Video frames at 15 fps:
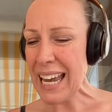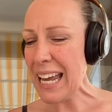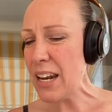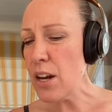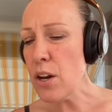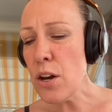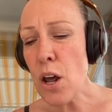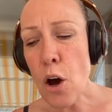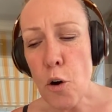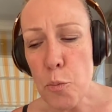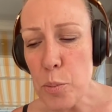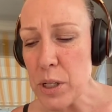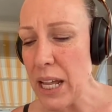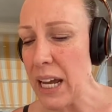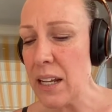I had
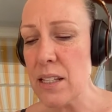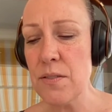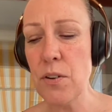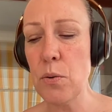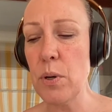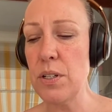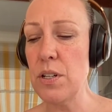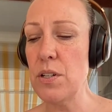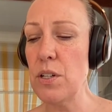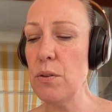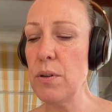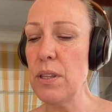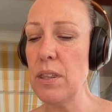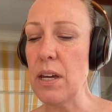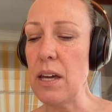no plans for what to
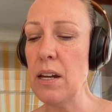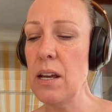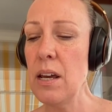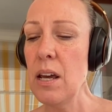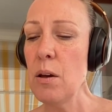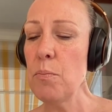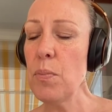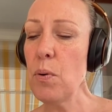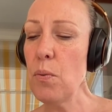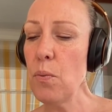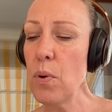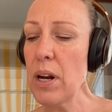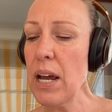do with it, but